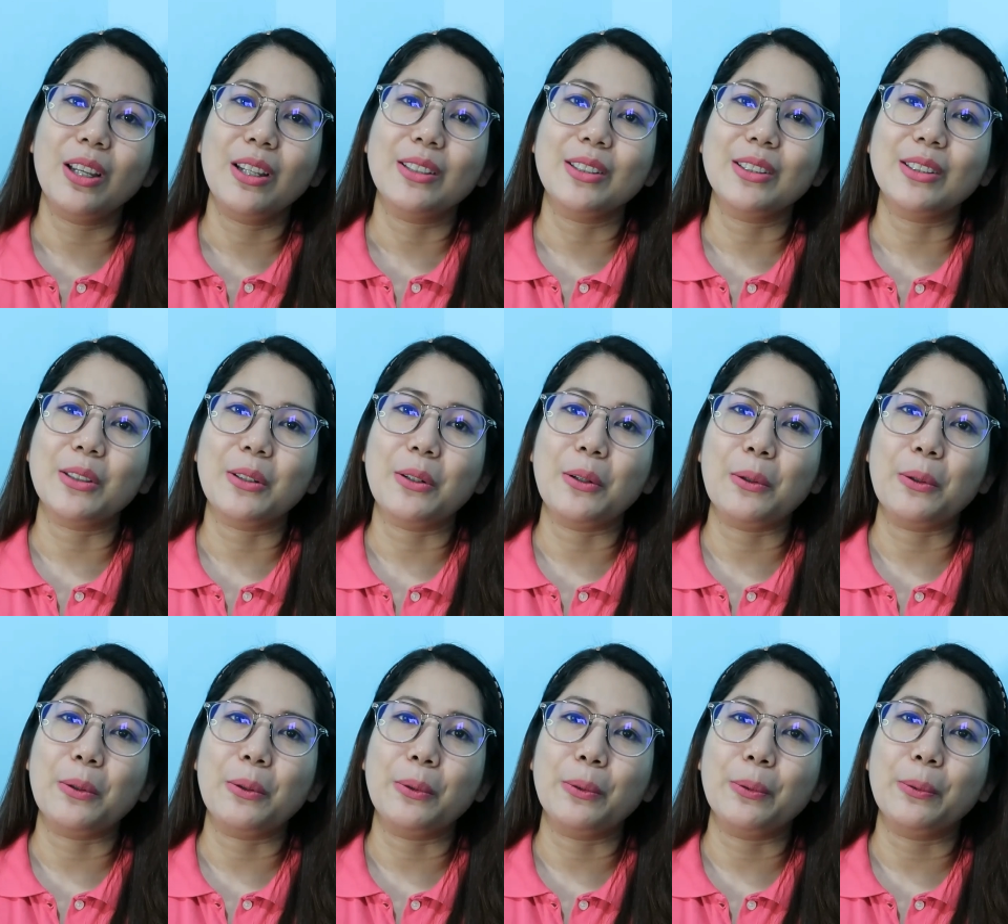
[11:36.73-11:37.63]

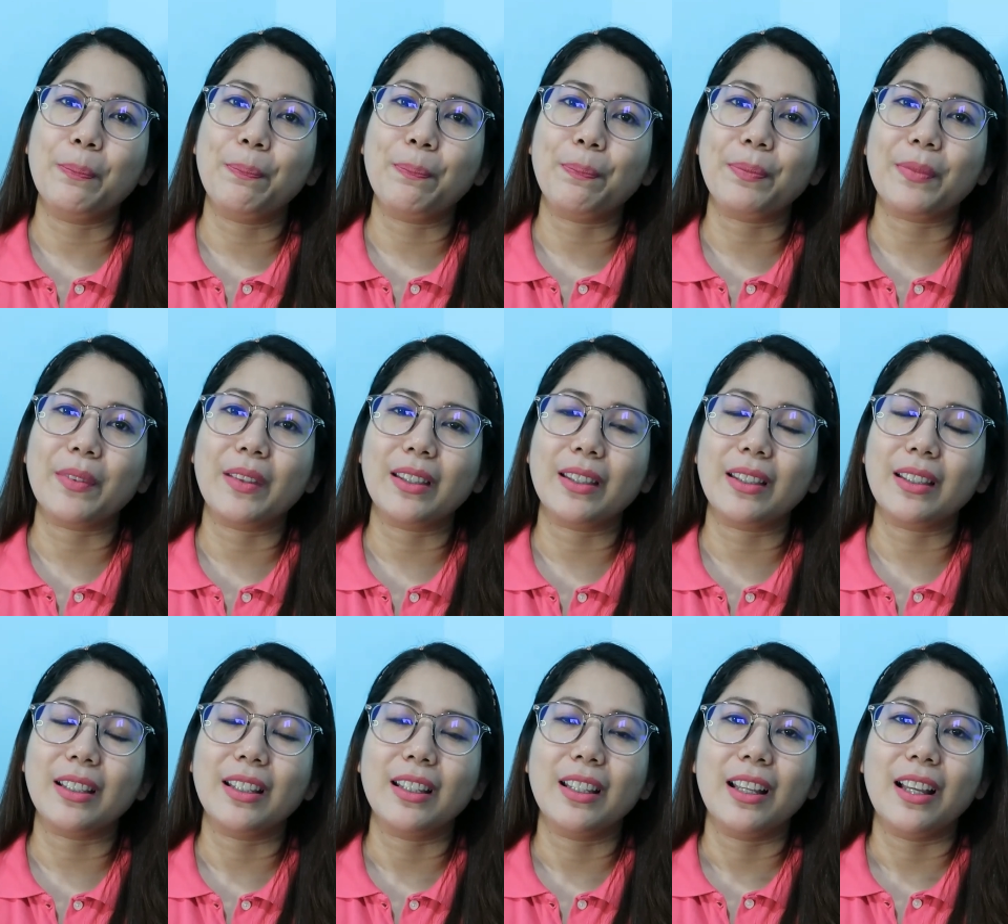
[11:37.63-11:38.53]
So
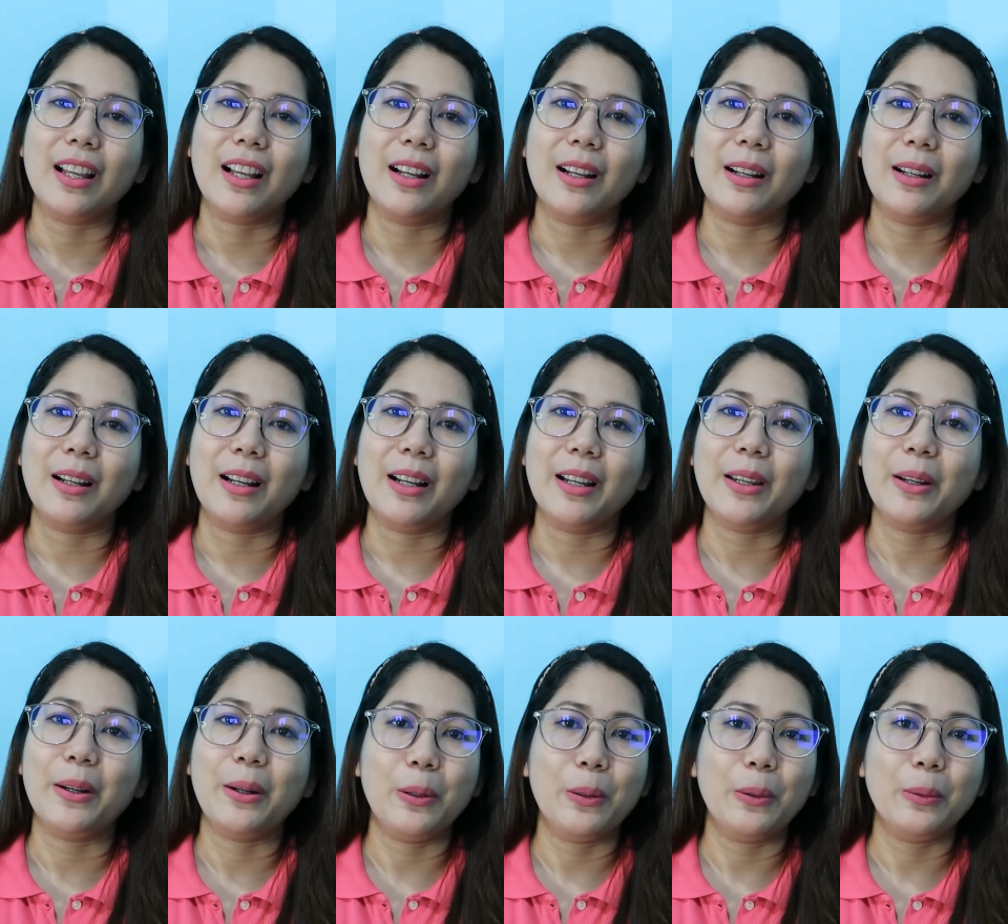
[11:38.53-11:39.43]
I
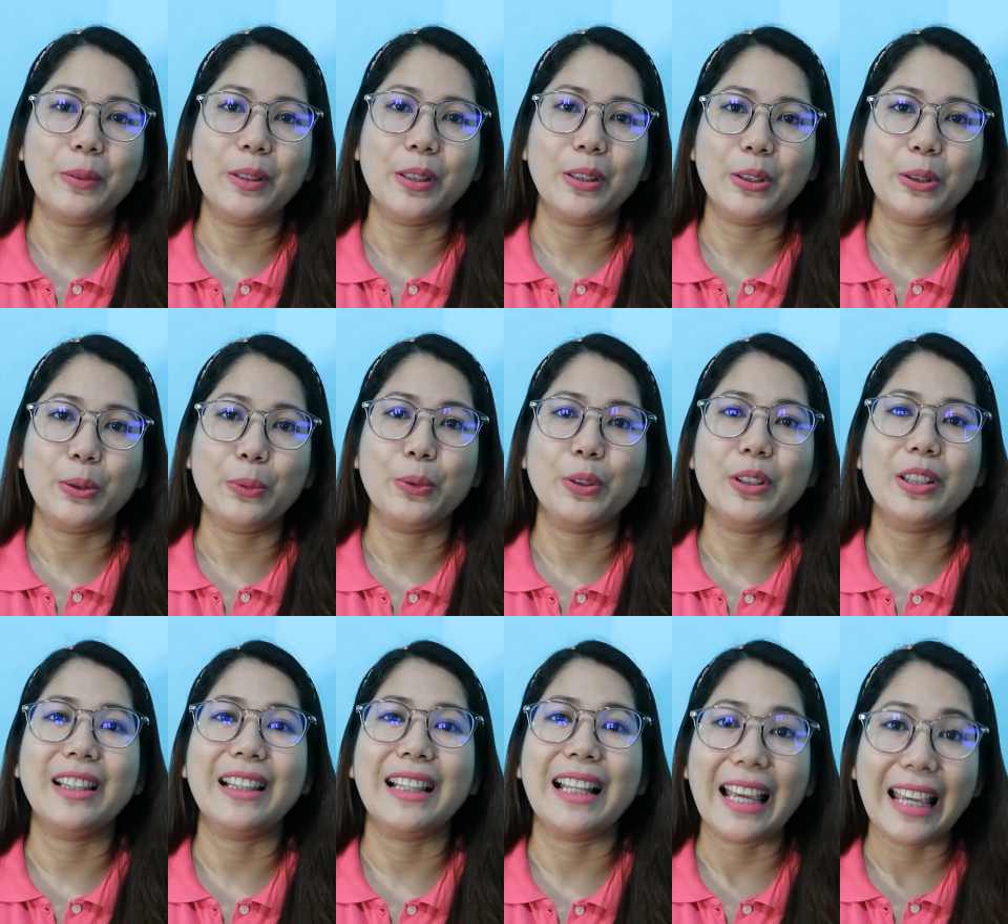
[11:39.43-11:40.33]
hope that you
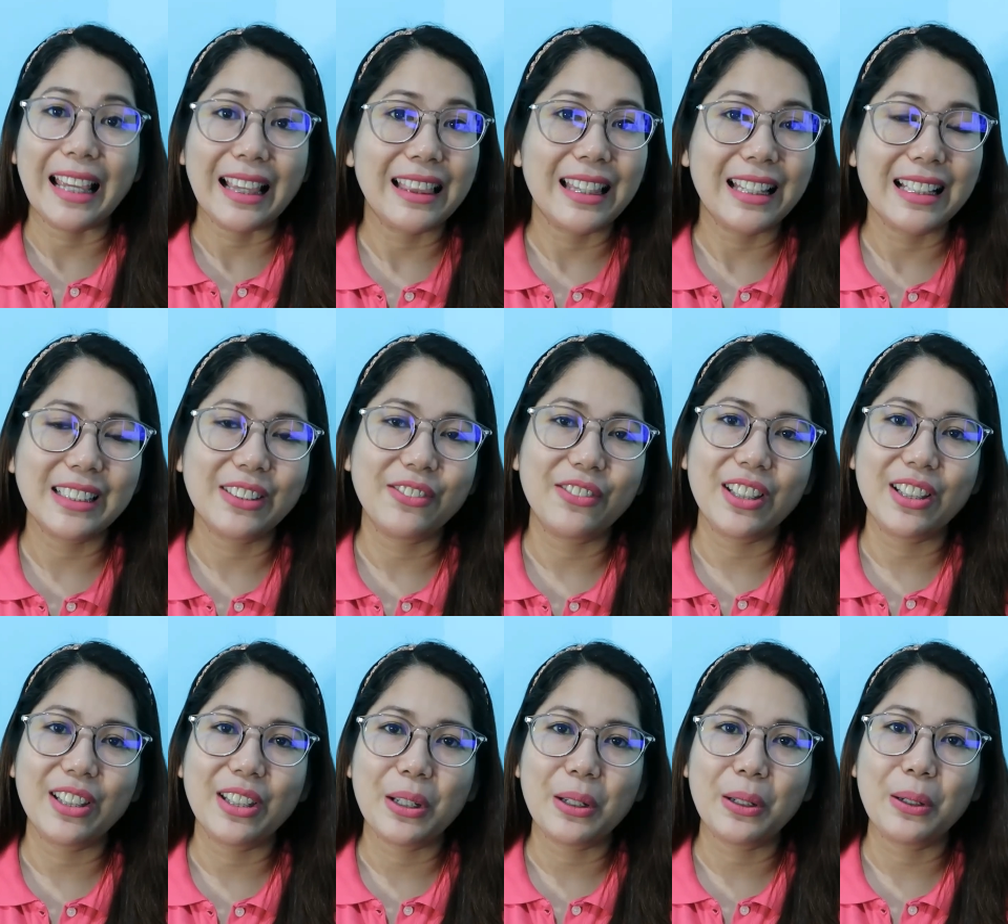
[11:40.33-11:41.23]
would like this
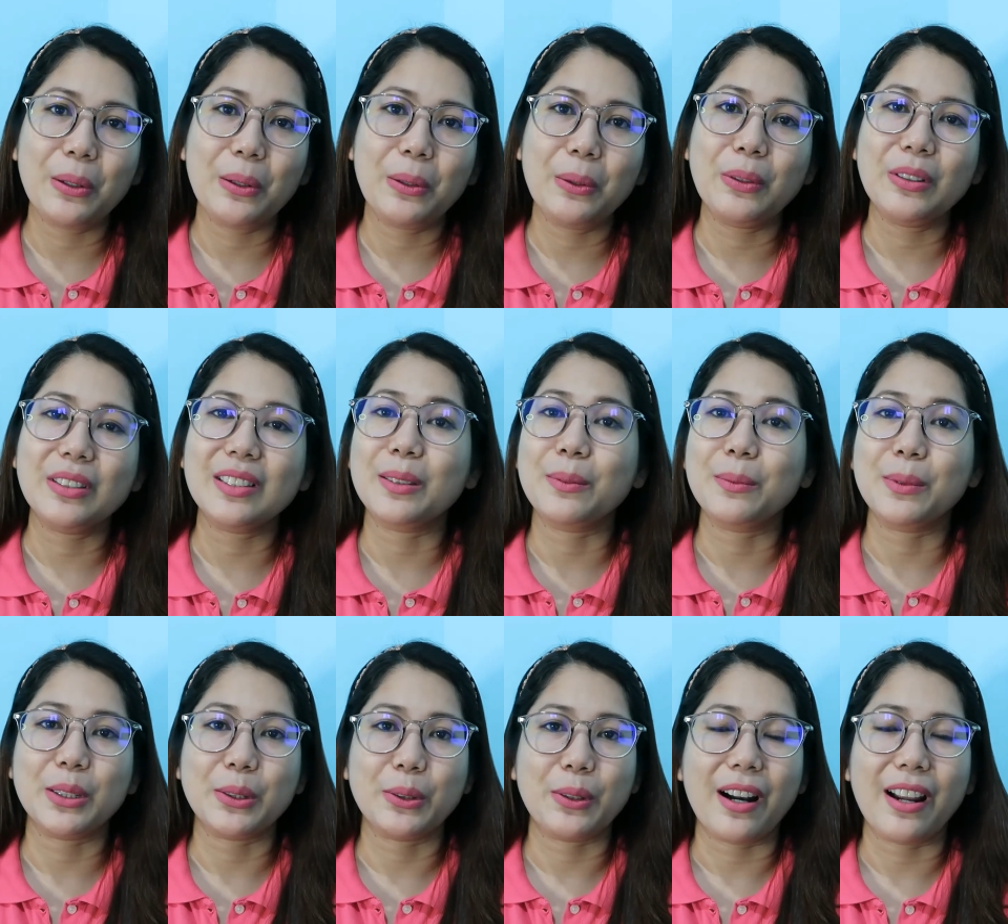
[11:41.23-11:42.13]
video,
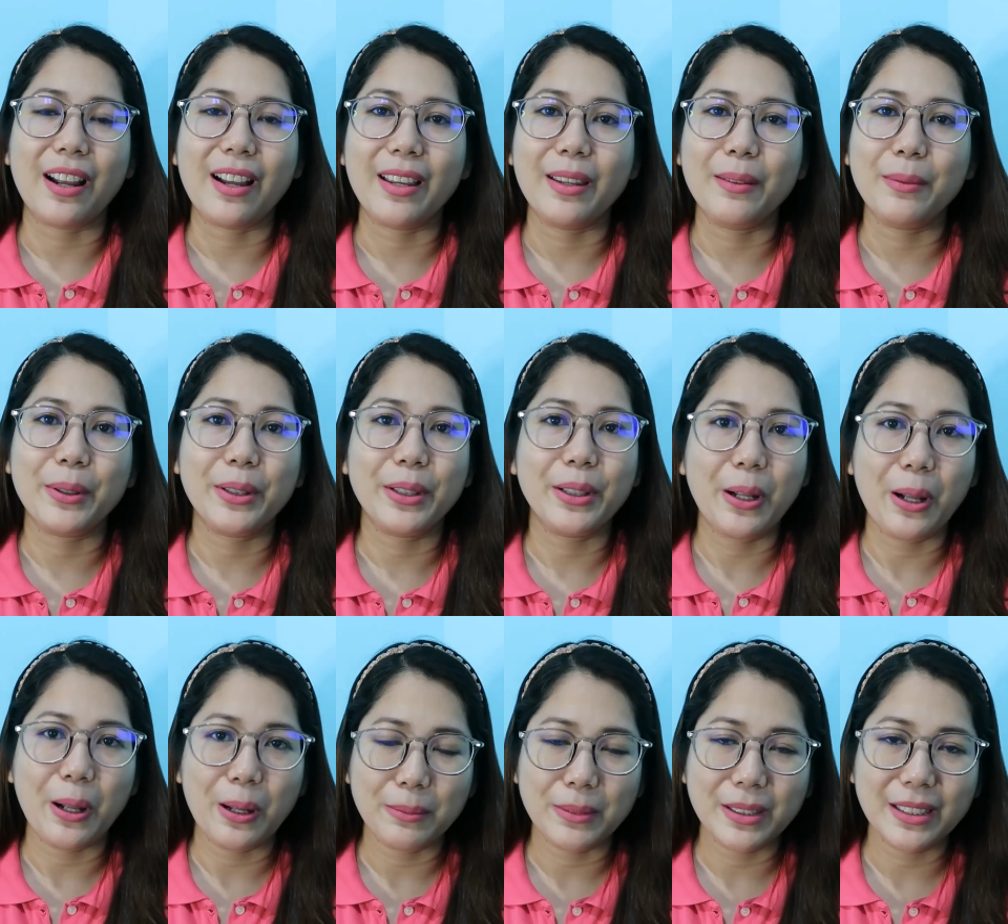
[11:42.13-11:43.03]
subscribe or
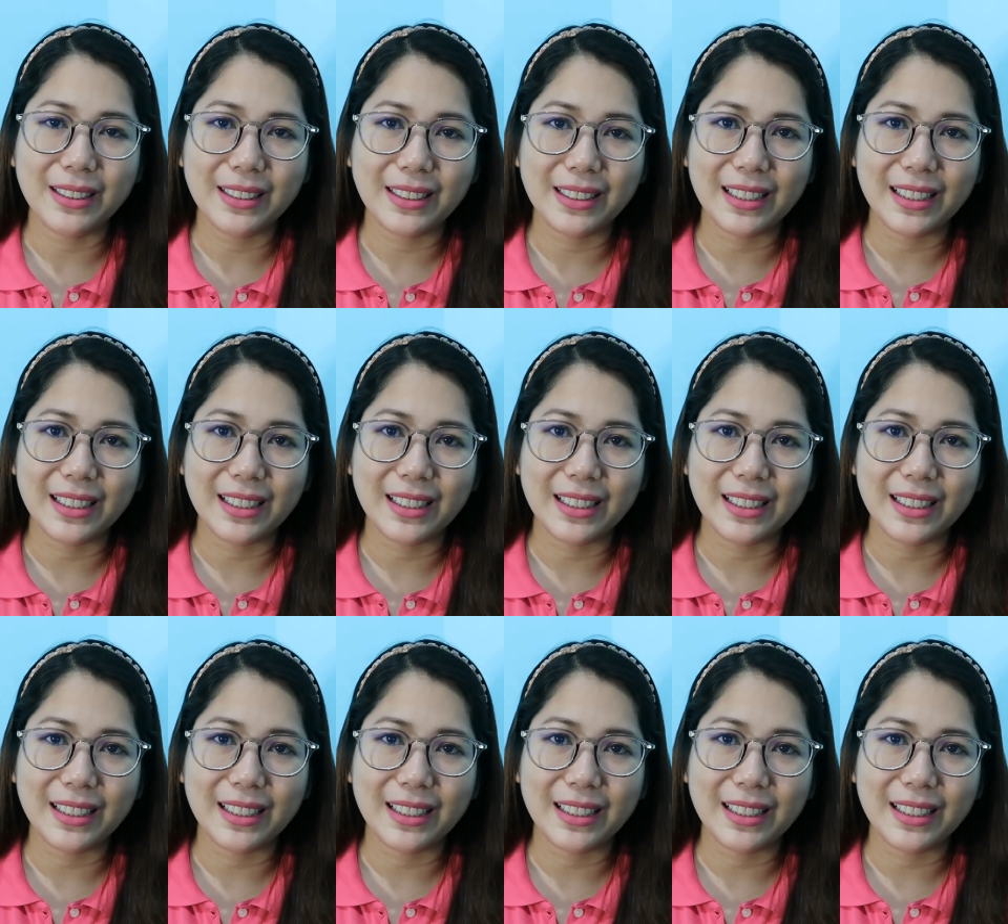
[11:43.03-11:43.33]
comment,